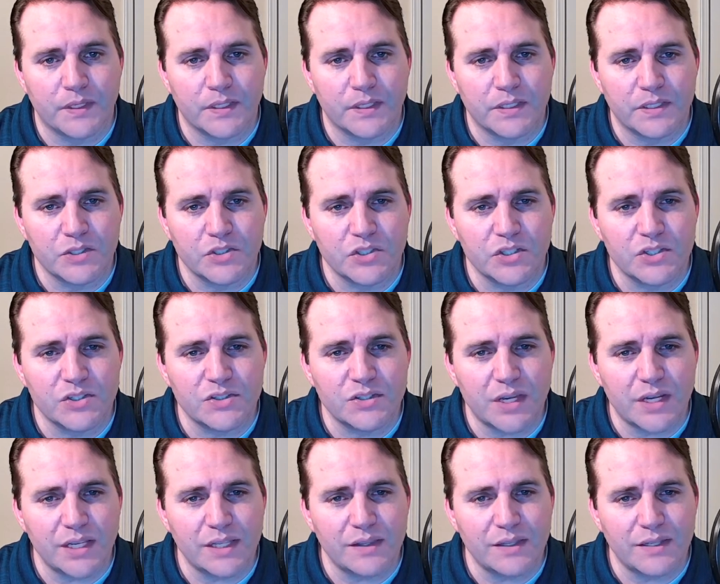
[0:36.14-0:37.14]
She
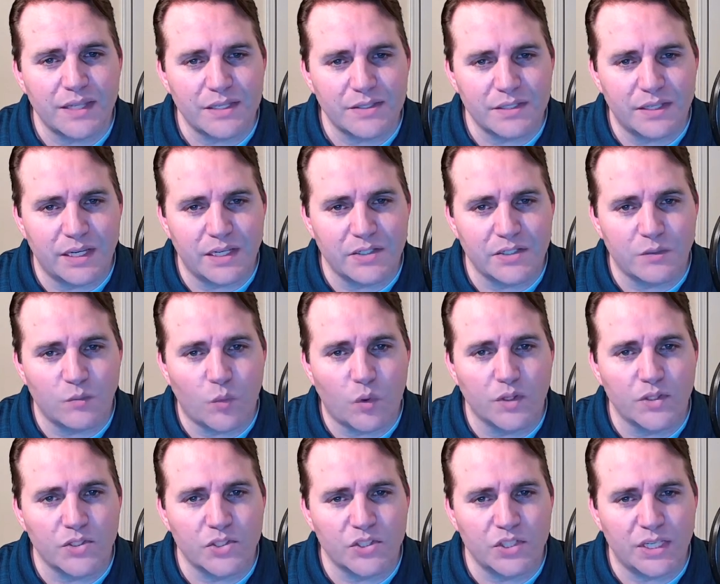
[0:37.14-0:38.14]
studied the Destination 1
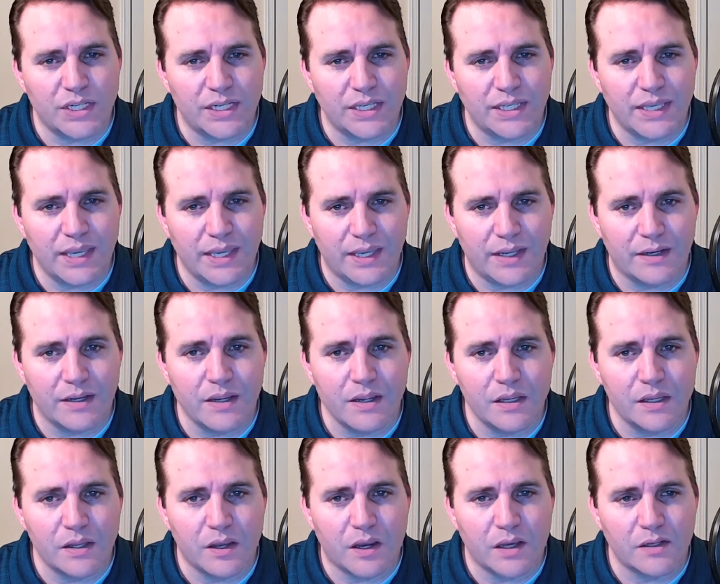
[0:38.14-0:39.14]
sheet again,
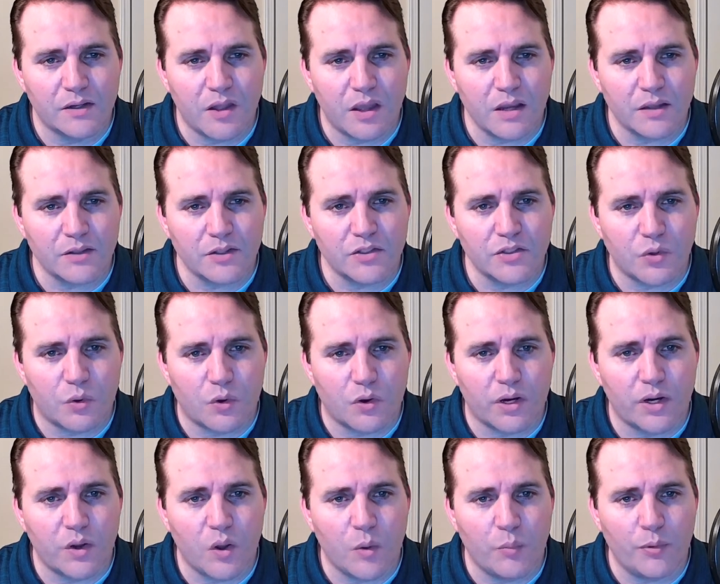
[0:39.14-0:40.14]
unlocked the door,
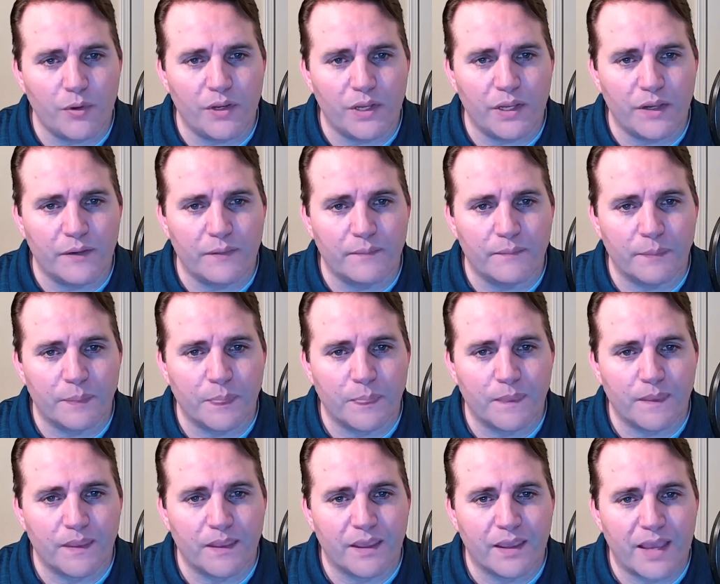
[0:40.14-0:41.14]
and opened it.
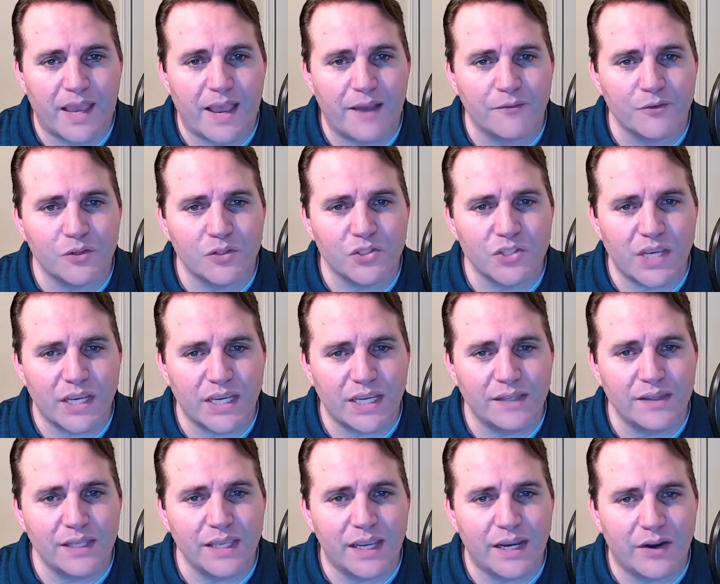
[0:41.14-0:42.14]
After checking
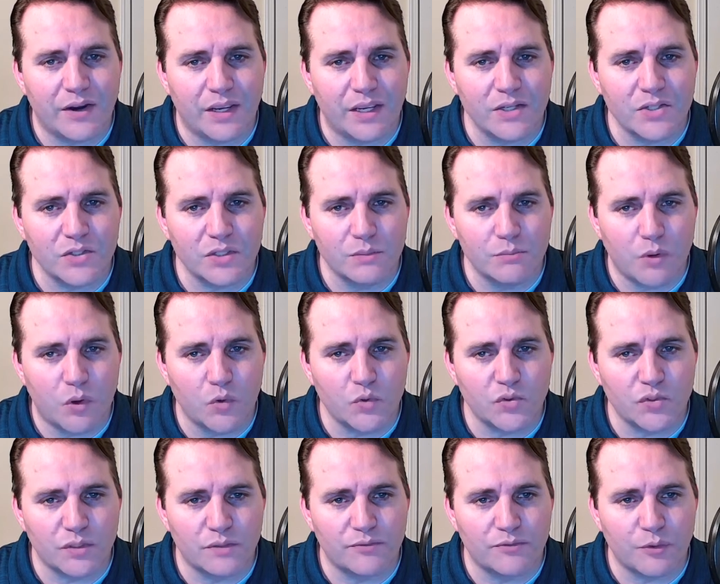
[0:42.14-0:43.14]
the area, she
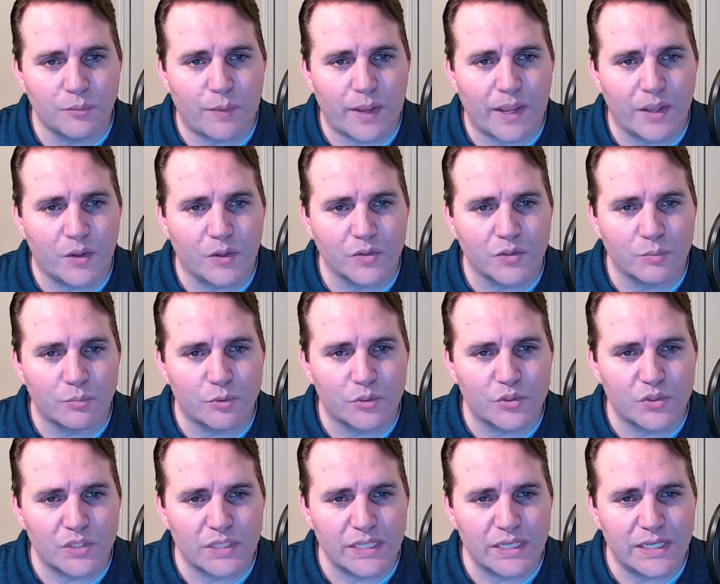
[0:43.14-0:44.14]
motioned for Michael to
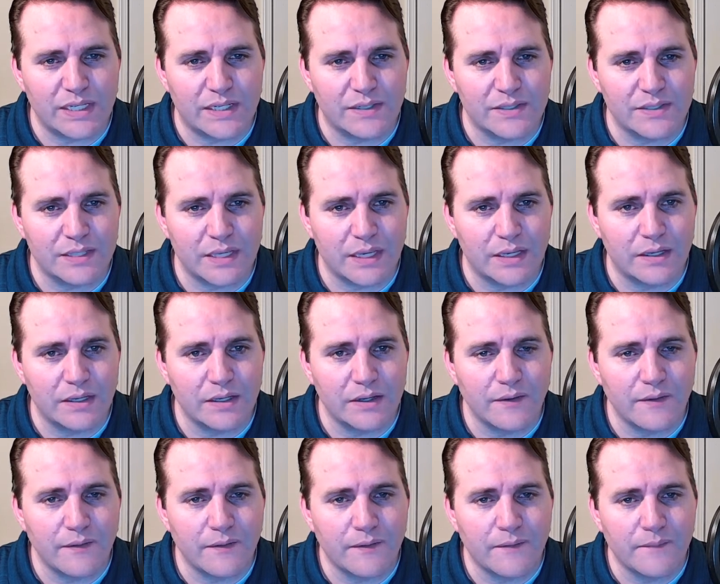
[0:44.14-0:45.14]
proceed and said,
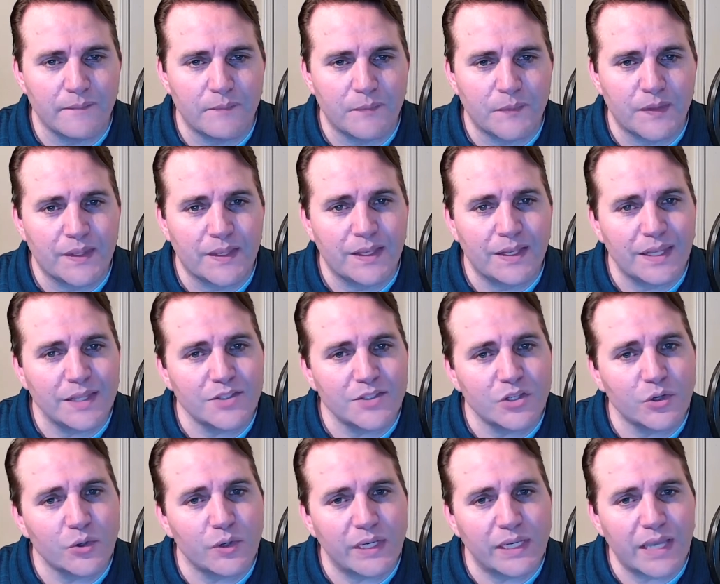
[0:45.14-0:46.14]
"Let's
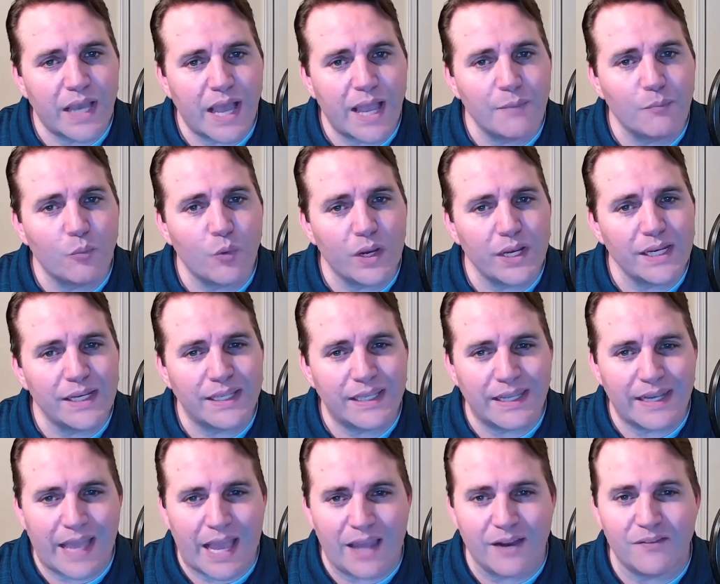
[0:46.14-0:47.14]
hurry. I'm ready to
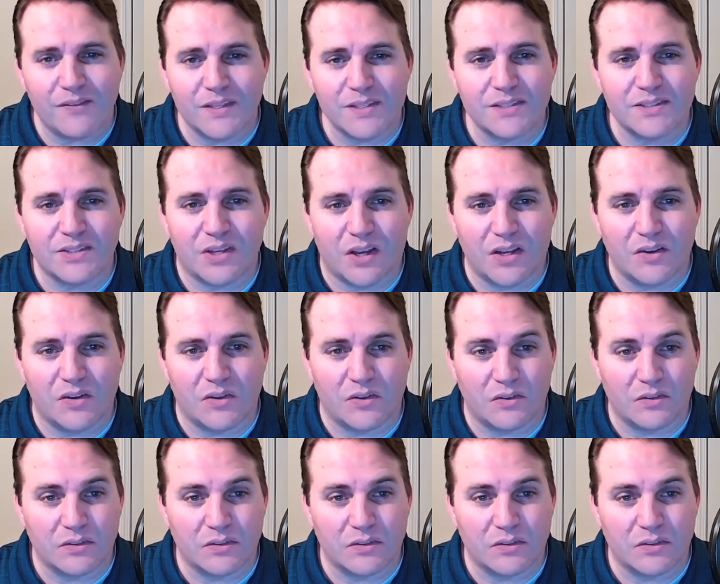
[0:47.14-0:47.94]
get out of this tunnel."